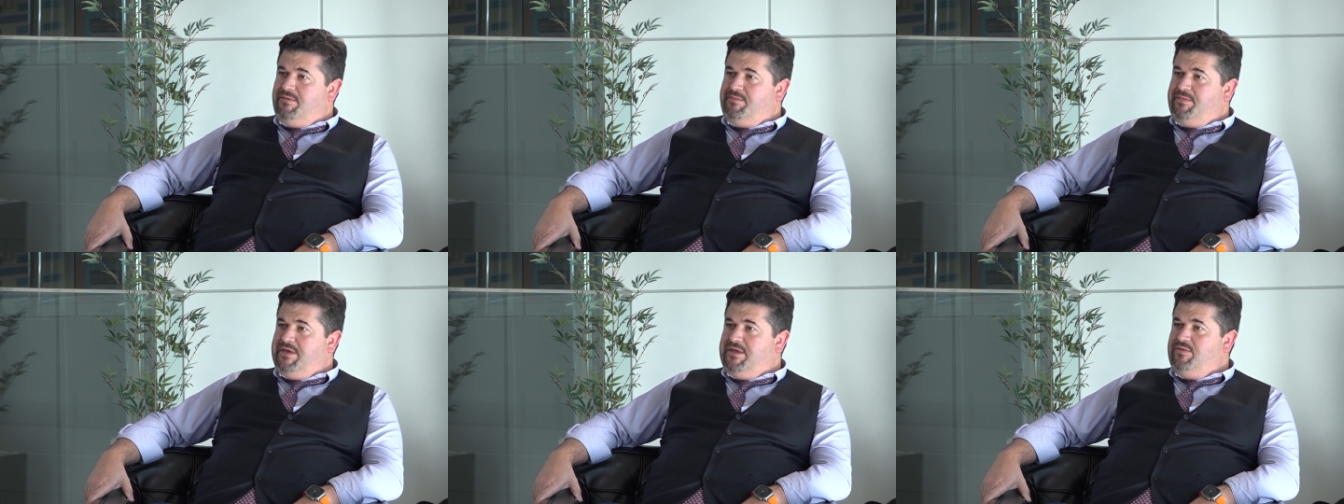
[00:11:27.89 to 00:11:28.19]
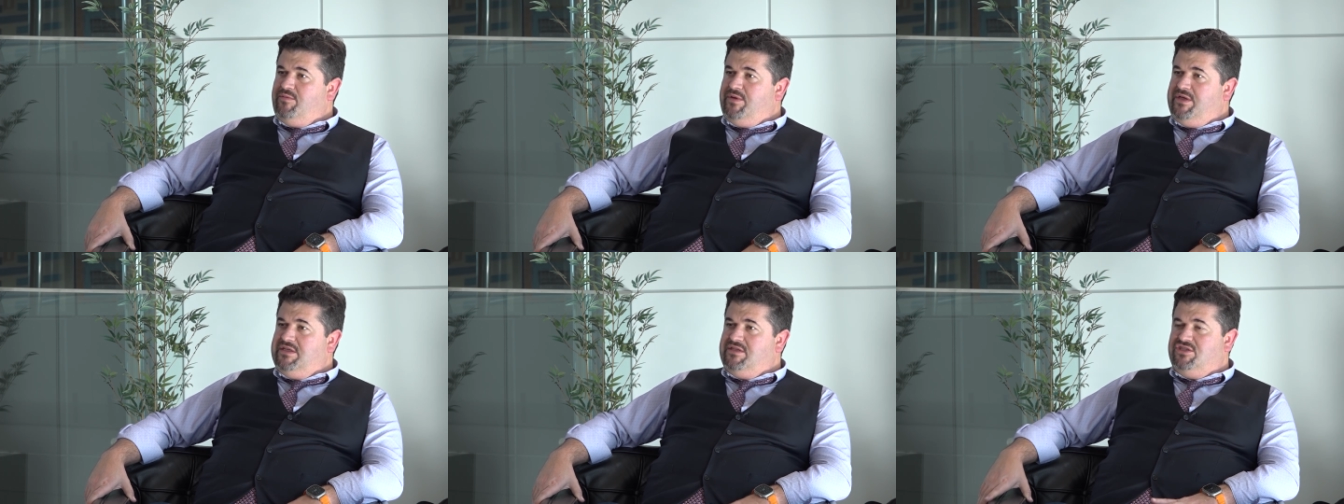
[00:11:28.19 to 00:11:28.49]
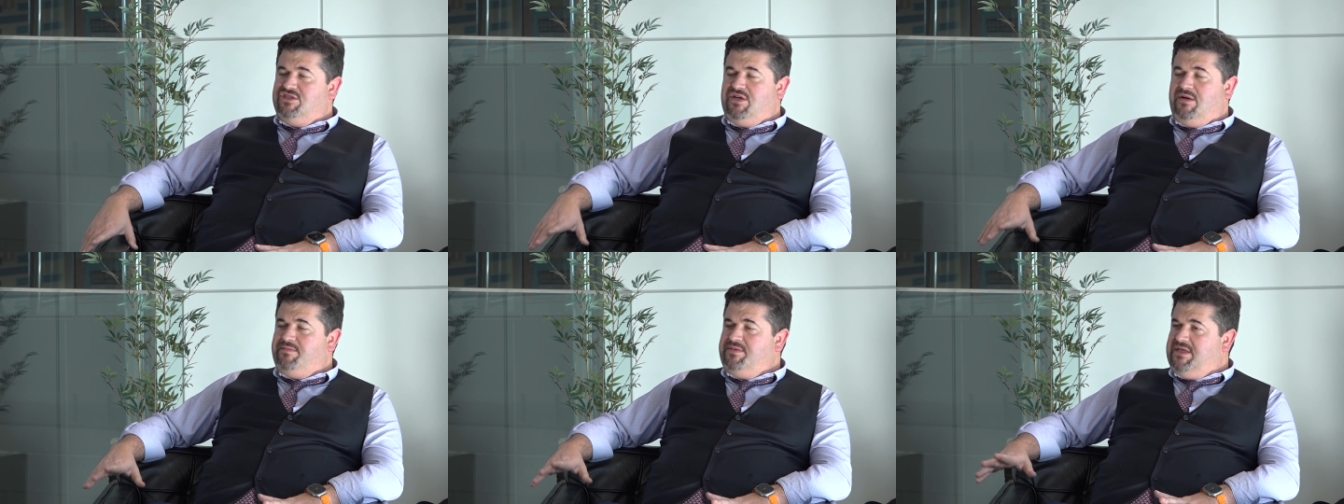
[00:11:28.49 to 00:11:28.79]
But we
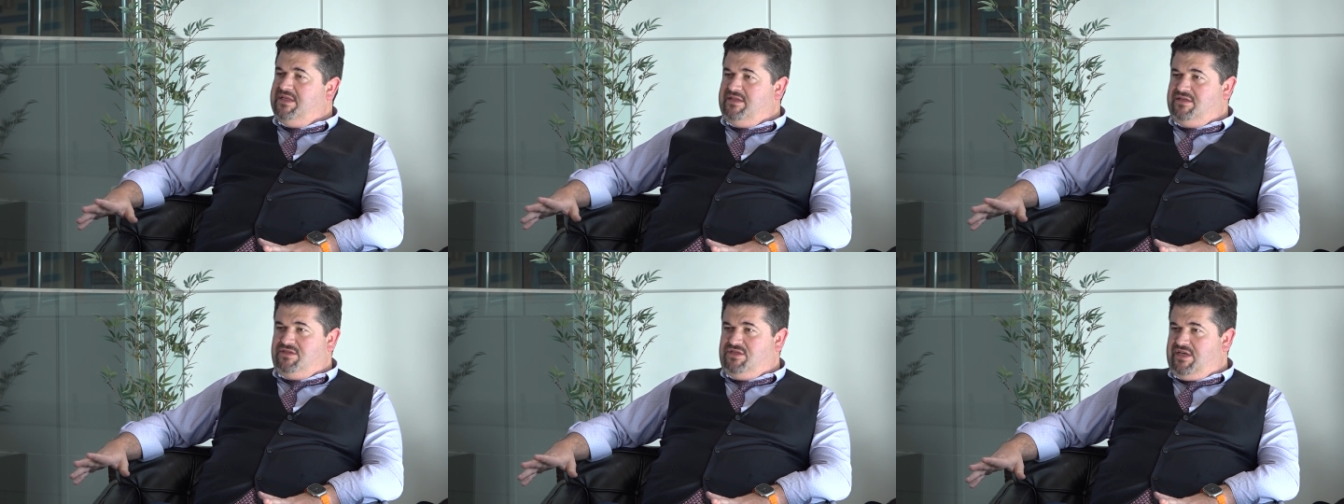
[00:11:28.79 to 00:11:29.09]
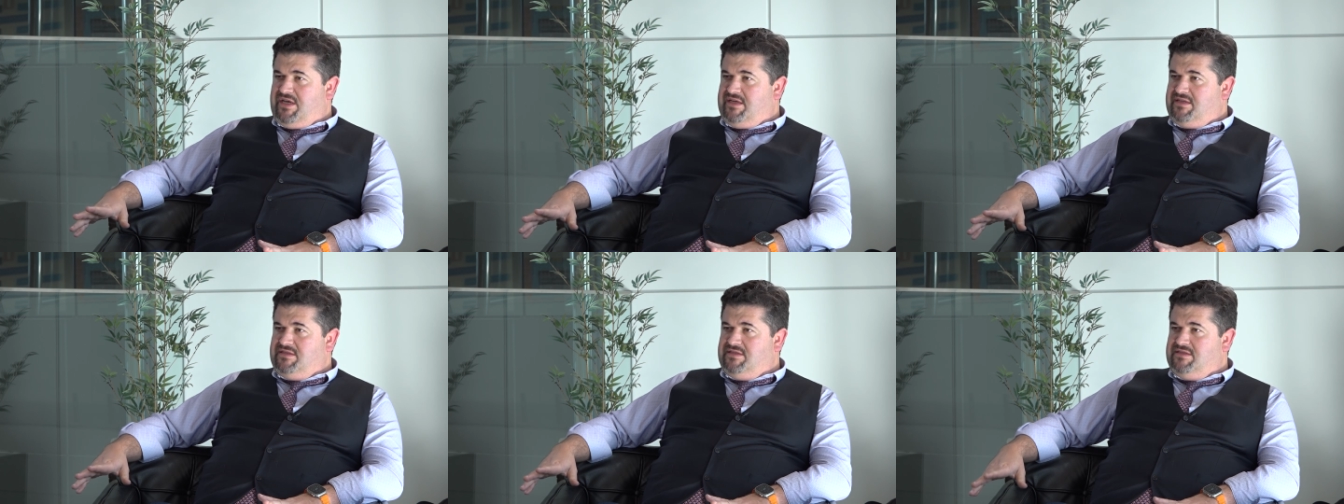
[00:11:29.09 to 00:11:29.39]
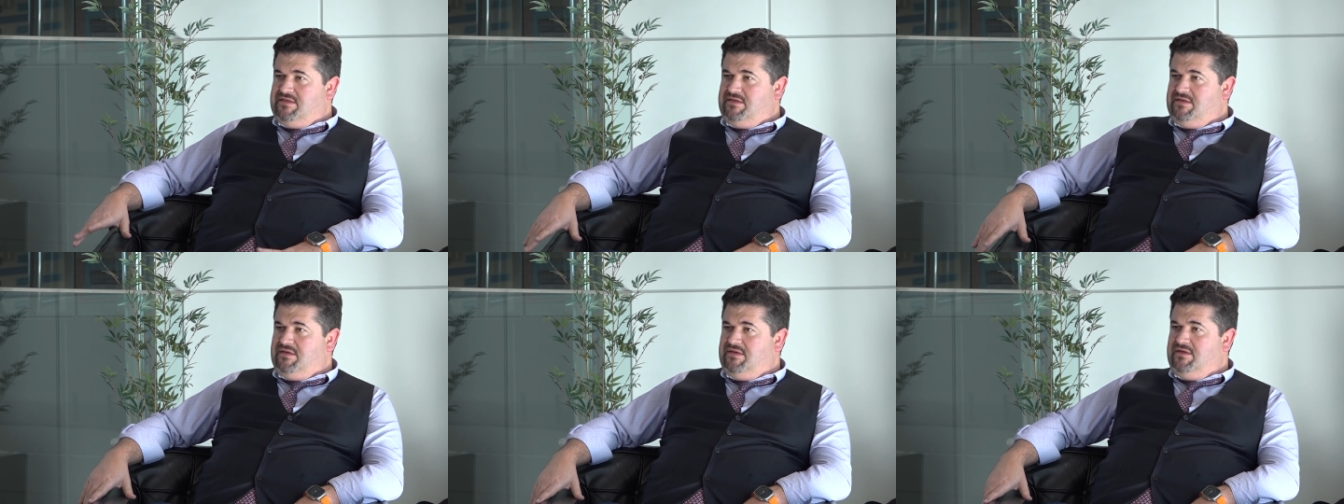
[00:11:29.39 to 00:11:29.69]
jumped at the
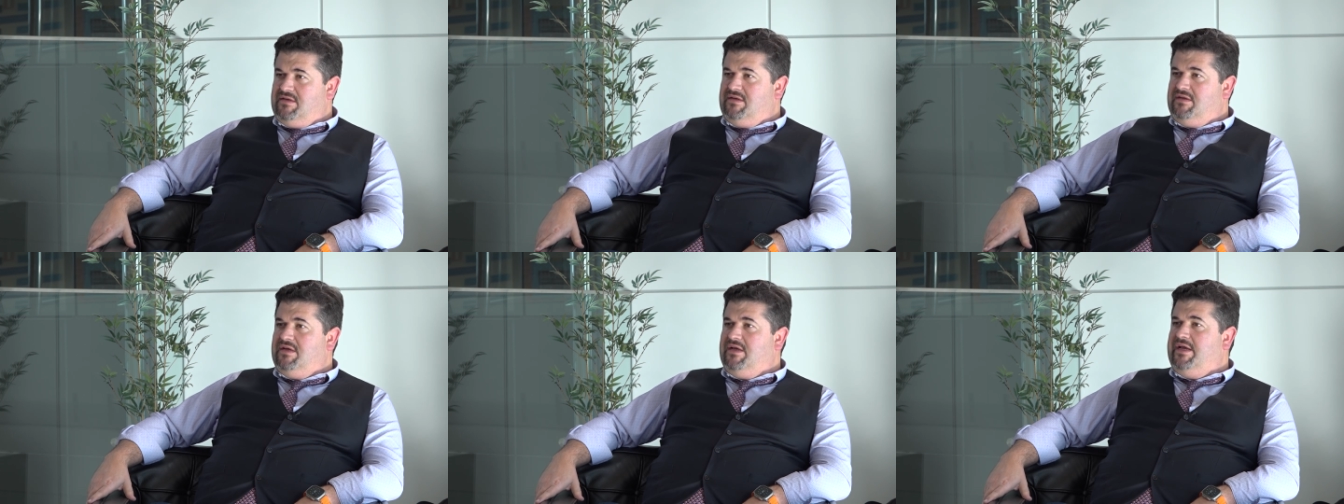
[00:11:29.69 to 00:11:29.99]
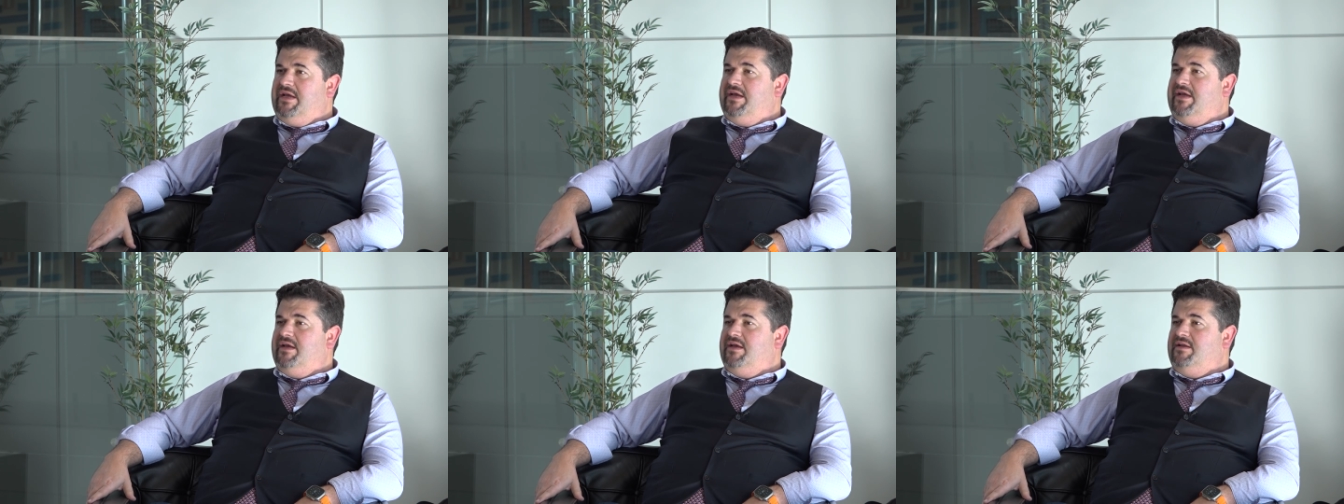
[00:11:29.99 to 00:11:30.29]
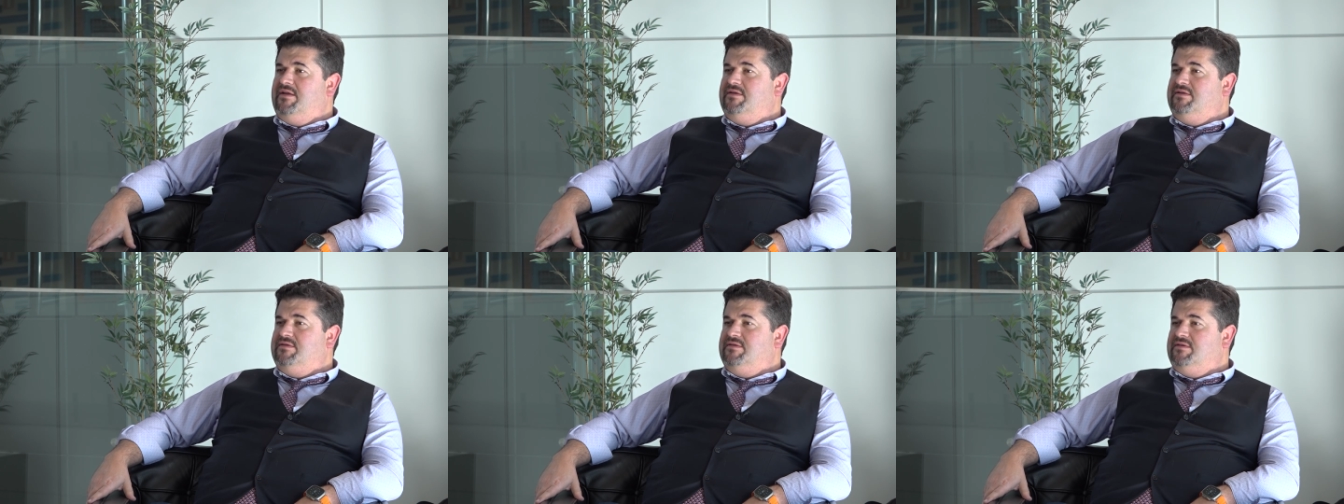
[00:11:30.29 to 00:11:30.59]
chance,
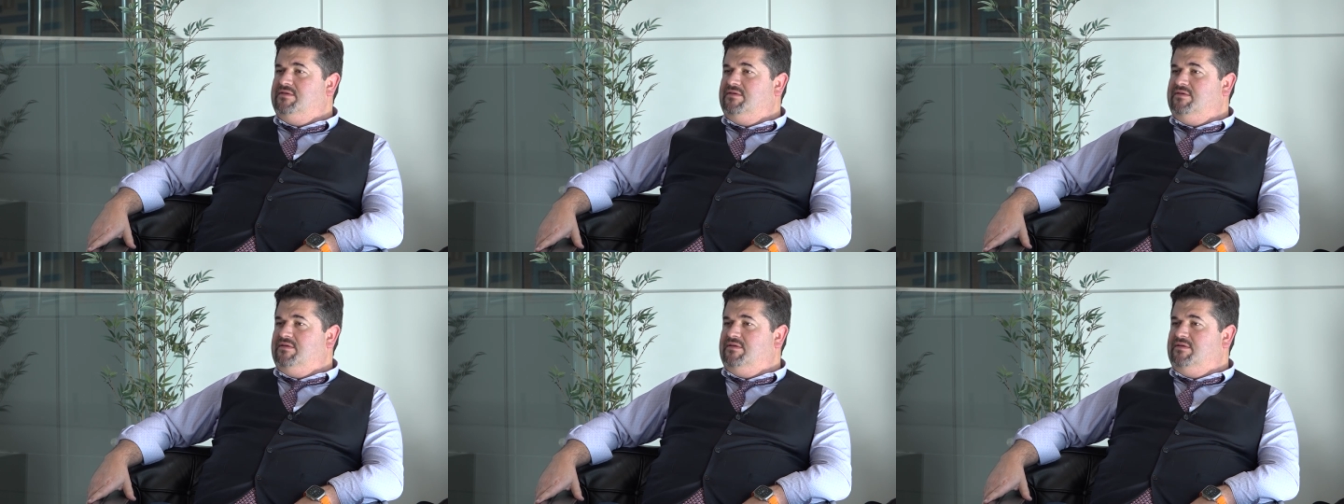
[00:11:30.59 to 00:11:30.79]
and